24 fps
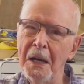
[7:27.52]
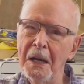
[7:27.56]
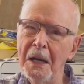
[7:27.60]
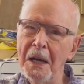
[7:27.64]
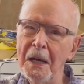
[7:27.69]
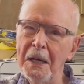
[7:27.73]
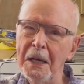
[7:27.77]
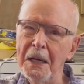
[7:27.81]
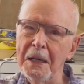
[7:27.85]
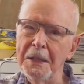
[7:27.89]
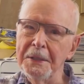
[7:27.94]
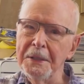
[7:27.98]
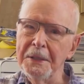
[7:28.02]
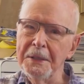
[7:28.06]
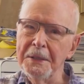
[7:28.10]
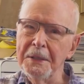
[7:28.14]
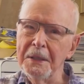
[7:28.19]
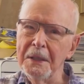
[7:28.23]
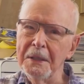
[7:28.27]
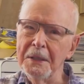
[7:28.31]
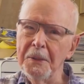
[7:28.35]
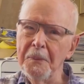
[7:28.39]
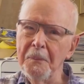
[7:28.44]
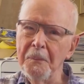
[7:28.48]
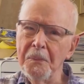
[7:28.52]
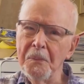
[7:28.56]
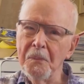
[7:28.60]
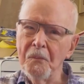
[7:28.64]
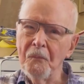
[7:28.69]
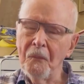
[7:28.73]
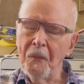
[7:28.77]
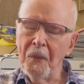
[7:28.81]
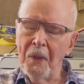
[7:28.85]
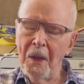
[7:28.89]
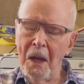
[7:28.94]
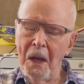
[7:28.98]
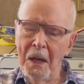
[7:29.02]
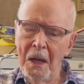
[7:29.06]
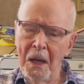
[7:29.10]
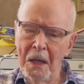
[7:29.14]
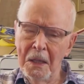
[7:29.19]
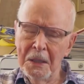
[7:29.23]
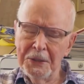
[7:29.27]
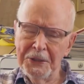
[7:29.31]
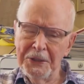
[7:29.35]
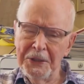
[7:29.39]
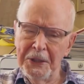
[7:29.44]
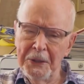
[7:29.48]
And
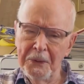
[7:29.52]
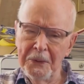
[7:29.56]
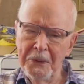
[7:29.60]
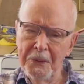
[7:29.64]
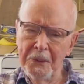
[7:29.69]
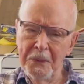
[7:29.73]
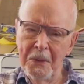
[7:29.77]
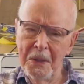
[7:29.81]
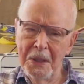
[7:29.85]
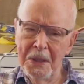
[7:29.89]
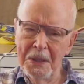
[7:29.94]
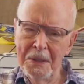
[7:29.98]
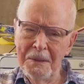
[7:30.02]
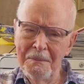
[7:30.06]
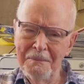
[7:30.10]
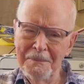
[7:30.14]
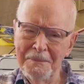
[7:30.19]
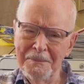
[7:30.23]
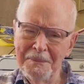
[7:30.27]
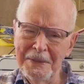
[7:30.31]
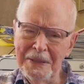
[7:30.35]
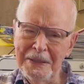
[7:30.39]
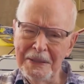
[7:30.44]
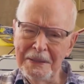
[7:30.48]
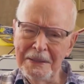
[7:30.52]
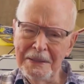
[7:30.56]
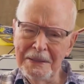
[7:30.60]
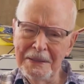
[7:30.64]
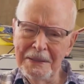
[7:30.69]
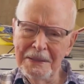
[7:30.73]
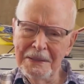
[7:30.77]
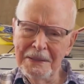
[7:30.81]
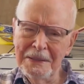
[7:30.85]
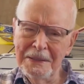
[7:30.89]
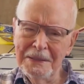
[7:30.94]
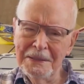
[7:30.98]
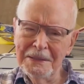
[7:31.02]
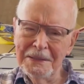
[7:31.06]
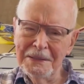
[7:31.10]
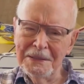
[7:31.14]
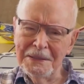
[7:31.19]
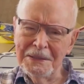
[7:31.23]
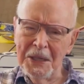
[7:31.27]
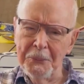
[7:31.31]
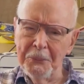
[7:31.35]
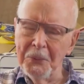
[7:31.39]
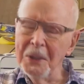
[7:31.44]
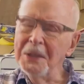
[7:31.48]
so
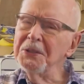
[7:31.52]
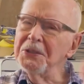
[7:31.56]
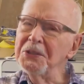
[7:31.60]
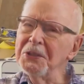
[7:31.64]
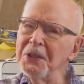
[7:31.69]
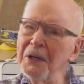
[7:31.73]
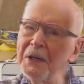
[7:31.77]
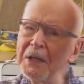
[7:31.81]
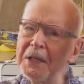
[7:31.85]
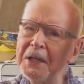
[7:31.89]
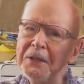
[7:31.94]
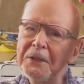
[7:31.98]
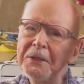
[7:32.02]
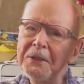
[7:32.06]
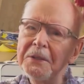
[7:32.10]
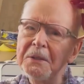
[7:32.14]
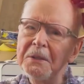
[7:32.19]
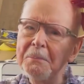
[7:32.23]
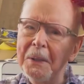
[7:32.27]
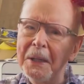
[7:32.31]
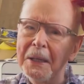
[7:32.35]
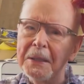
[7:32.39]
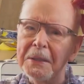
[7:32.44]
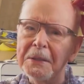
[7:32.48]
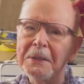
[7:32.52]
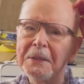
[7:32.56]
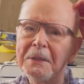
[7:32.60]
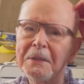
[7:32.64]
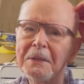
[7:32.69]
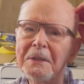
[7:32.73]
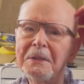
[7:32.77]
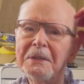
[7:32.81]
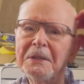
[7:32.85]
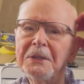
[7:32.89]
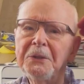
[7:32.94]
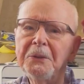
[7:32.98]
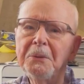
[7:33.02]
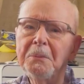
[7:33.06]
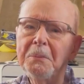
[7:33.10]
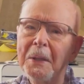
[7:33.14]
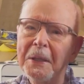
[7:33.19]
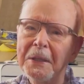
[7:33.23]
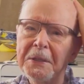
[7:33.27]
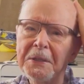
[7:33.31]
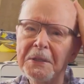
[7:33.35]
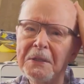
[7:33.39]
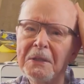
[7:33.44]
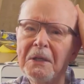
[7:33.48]
once I heard about it and knew
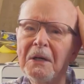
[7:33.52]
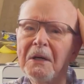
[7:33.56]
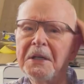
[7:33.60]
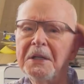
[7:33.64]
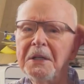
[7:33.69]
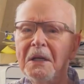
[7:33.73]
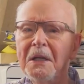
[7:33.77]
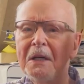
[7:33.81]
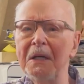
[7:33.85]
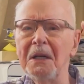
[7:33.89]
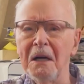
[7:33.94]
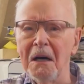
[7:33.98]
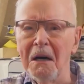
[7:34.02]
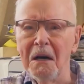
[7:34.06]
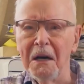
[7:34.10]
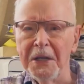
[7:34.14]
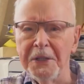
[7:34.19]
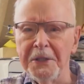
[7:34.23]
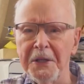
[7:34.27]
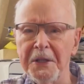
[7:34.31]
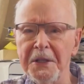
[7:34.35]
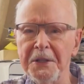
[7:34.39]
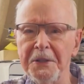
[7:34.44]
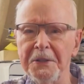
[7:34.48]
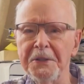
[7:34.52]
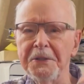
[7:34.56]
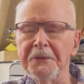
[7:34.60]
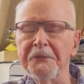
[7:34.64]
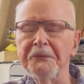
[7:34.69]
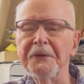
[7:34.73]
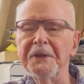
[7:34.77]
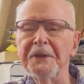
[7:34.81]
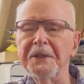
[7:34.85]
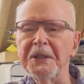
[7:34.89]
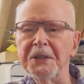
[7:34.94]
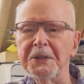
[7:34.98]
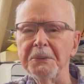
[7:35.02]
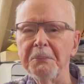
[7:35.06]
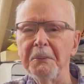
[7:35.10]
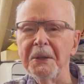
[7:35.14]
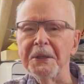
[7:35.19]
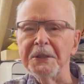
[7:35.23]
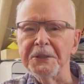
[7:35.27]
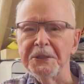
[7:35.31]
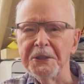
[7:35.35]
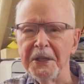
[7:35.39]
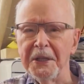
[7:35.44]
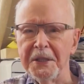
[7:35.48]
about it, I needed to finish my
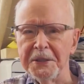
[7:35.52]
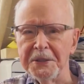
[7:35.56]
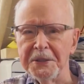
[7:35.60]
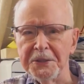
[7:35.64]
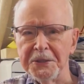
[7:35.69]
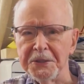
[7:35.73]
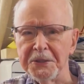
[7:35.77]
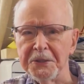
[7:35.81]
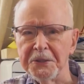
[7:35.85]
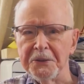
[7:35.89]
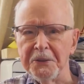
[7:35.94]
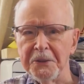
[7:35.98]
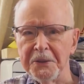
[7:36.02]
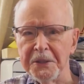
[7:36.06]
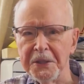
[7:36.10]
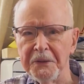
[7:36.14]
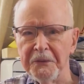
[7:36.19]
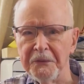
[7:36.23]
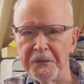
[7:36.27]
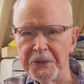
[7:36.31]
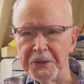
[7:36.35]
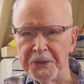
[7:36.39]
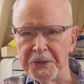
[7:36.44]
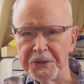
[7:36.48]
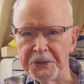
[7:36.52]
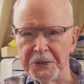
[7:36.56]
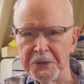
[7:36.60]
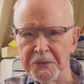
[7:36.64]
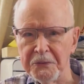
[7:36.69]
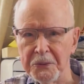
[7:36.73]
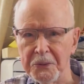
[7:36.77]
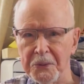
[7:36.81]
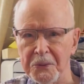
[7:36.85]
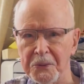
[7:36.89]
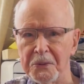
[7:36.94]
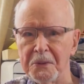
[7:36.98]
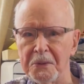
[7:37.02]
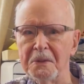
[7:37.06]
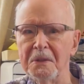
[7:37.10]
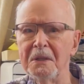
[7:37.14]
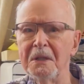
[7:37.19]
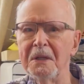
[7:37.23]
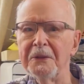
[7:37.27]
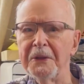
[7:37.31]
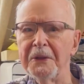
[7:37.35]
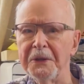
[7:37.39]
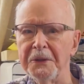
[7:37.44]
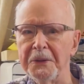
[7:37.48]
science degree first of all,
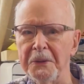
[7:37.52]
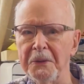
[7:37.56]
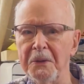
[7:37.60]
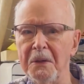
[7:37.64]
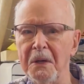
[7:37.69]
though.